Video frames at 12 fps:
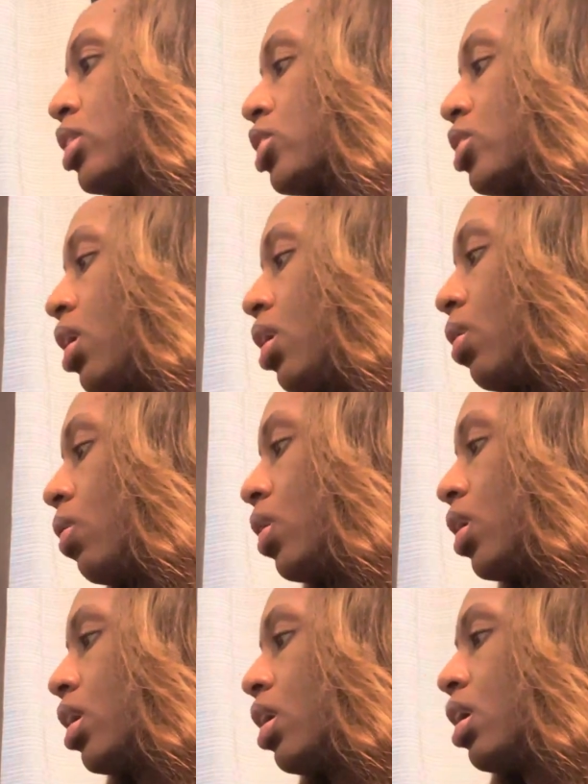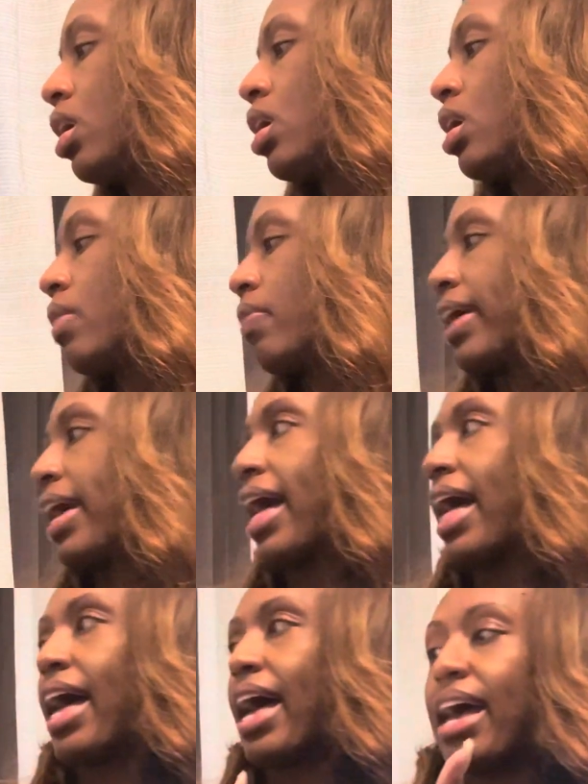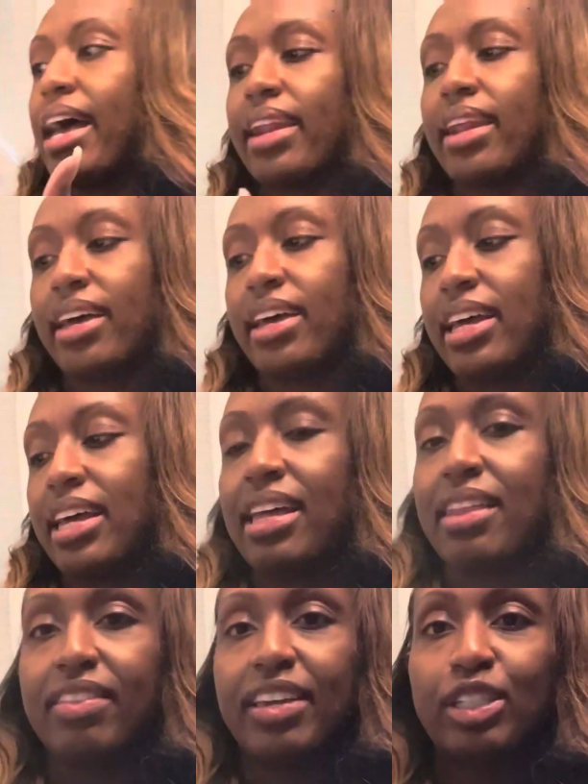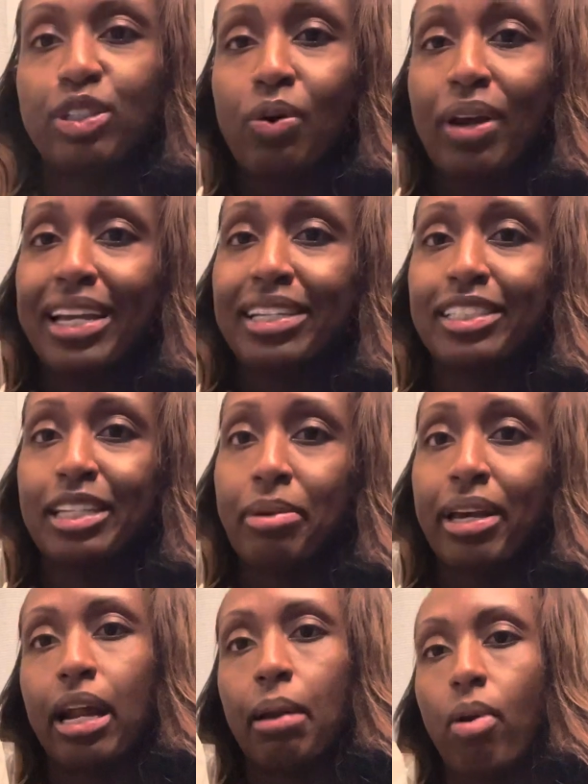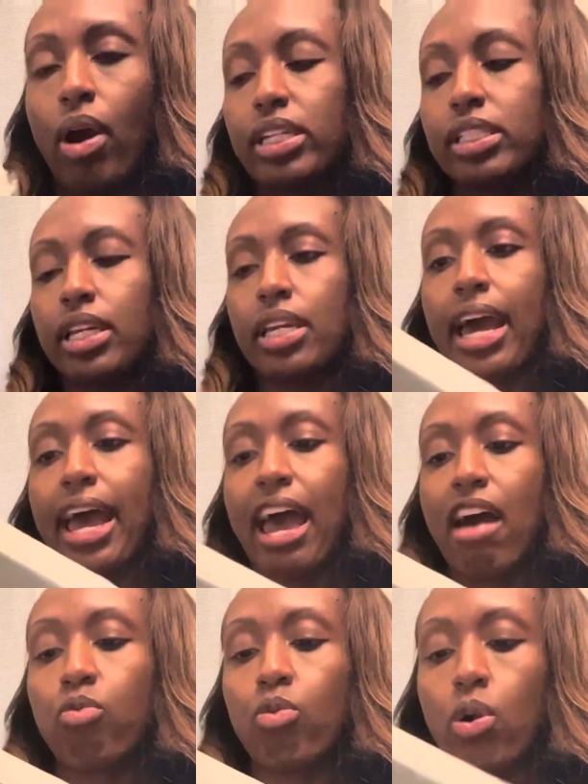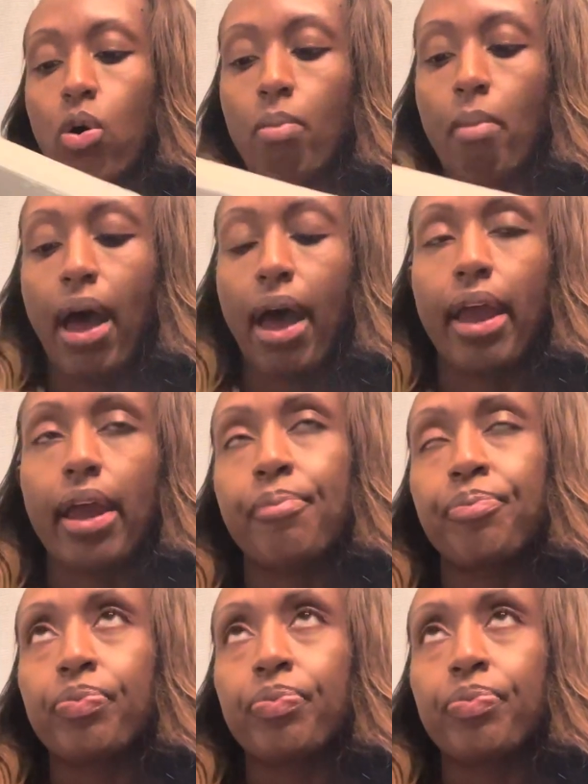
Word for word: So they had these little cases can be kind of pricey. I have one on my